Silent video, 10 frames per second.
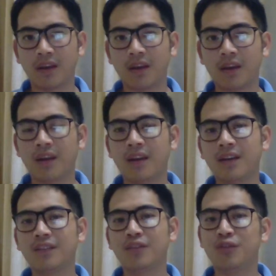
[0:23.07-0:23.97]

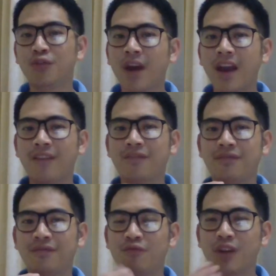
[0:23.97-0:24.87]
And
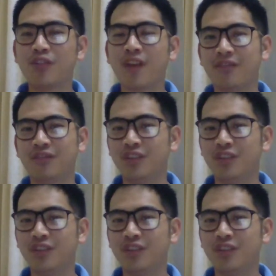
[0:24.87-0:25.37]
what you have